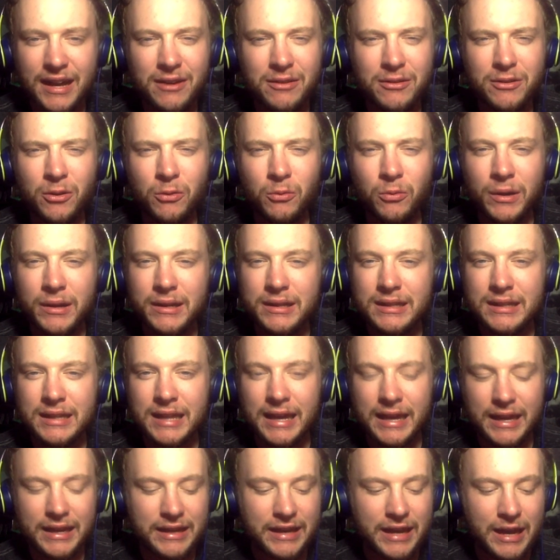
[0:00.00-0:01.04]
I don't know what
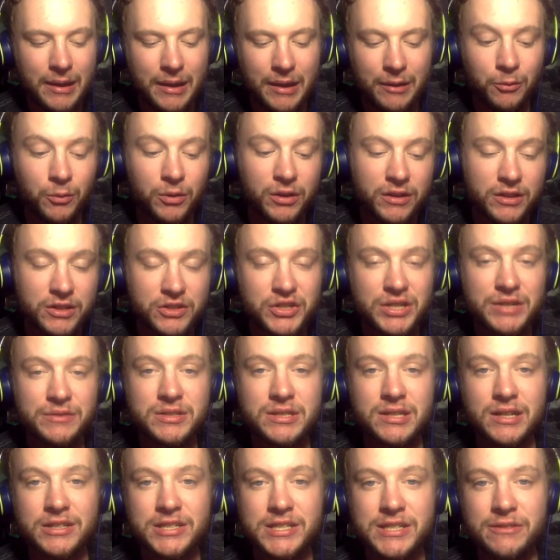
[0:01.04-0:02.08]
the heck happened. One of the
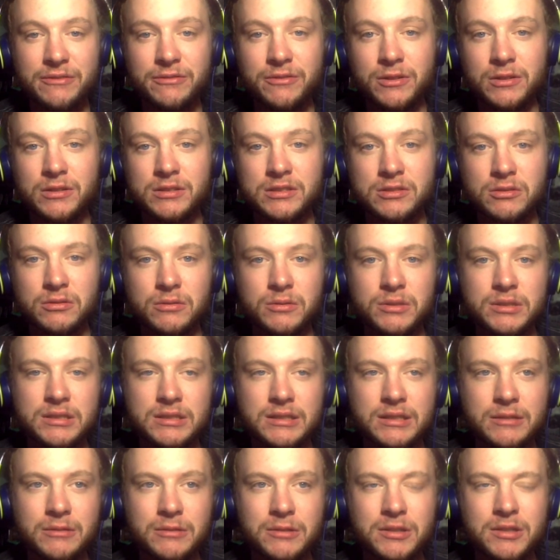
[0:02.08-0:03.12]
Chiefs touched it first, so it was
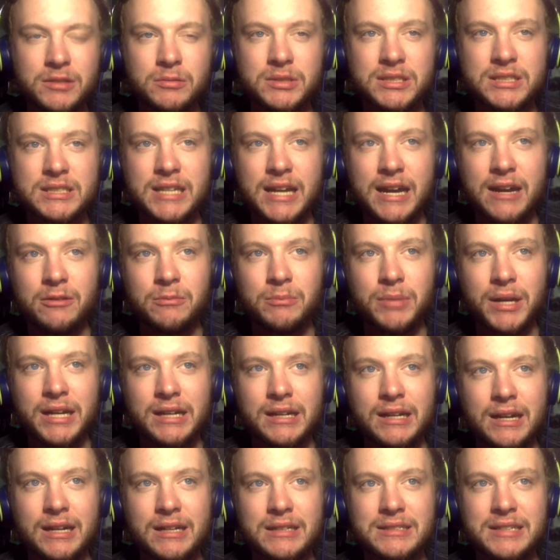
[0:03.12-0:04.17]
it, it was down by
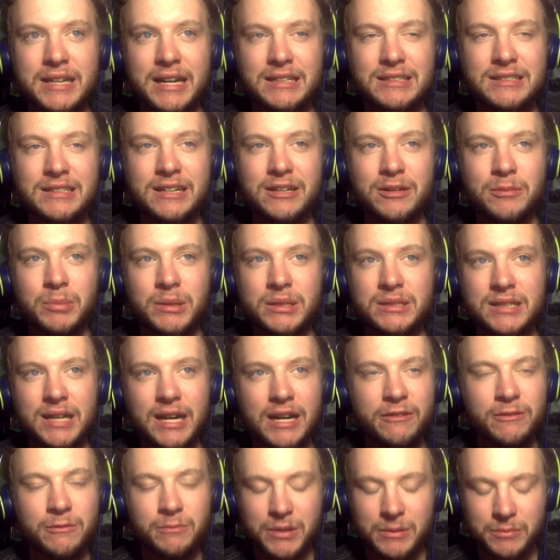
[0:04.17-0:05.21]
contact there, but
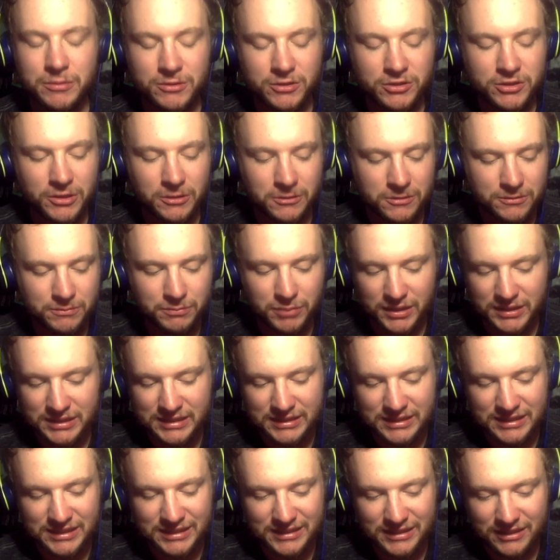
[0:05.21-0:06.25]
Donovan Peoples-Jones
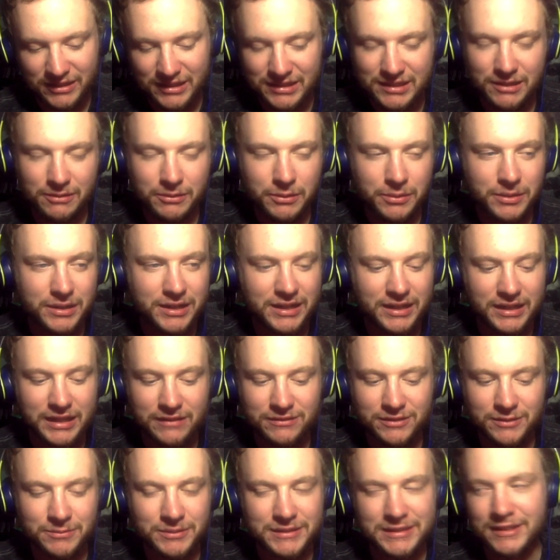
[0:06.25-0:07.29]
busted in there. I thought we were going to
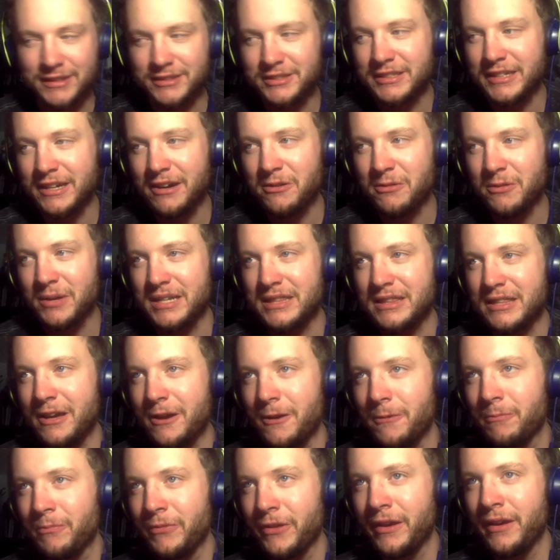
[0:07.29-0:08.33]
give up a touchdown right
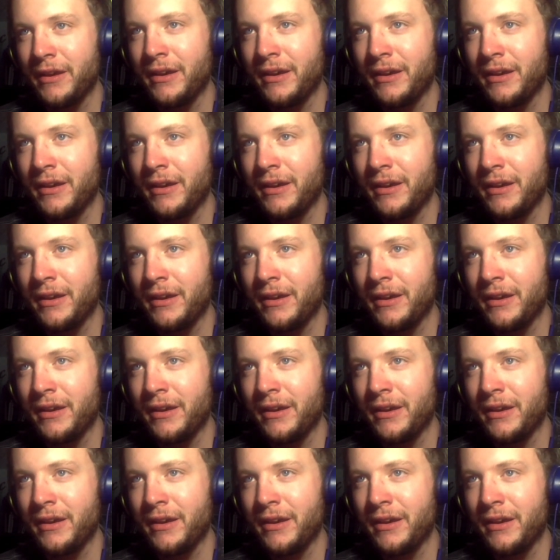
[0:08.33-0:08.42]
there.